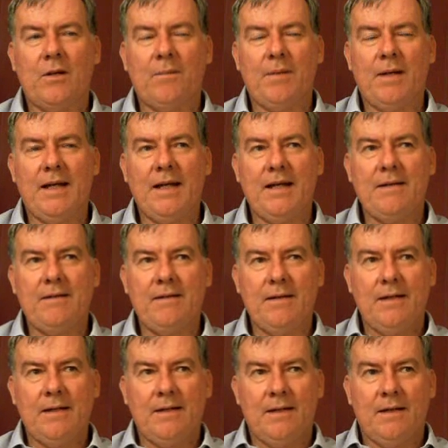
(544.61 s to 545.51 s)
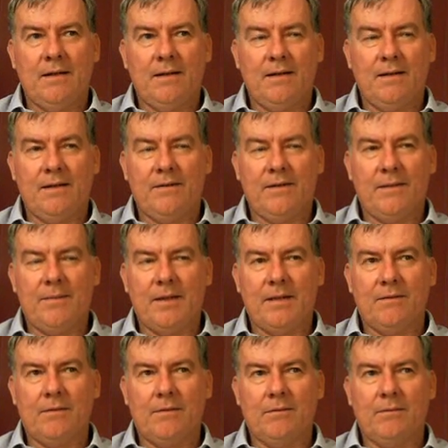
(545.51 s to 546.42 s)
not paid, there had
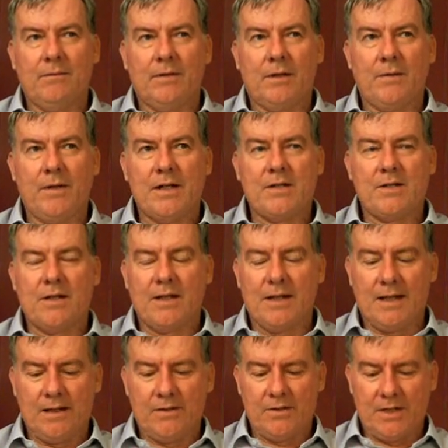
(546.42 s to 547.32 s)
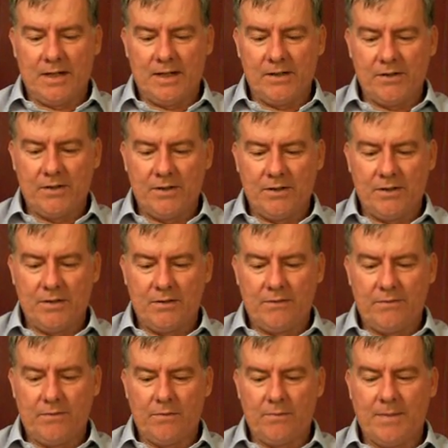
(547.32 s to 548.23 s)
been requests and negotiations
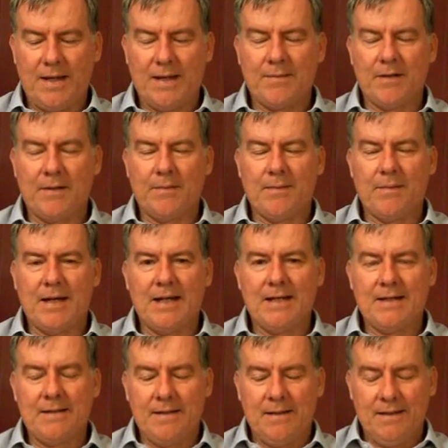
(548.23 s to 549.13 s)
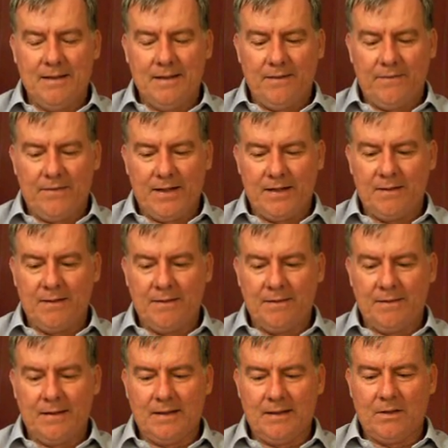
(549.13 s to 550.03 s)
for payment to be made,
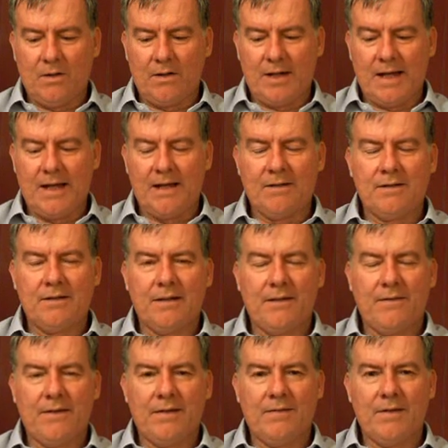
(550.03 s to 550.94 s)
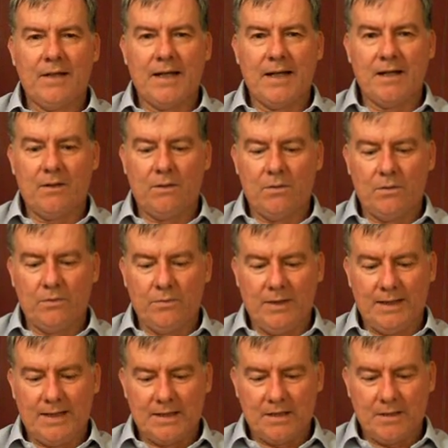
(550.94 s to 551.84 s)
then lockout, and then the landlord
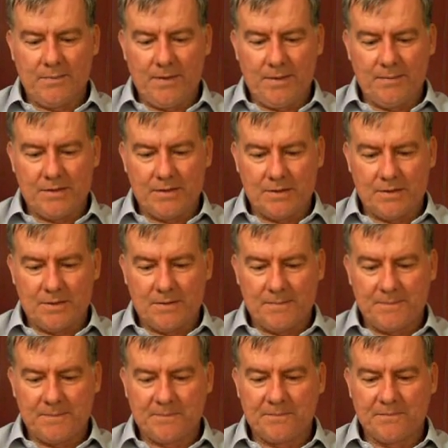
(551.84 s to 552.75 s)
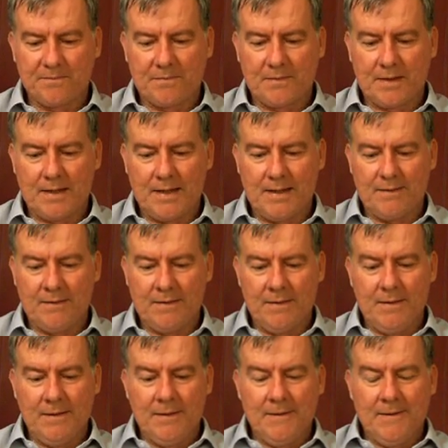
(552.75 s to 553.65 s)
relets the premises. And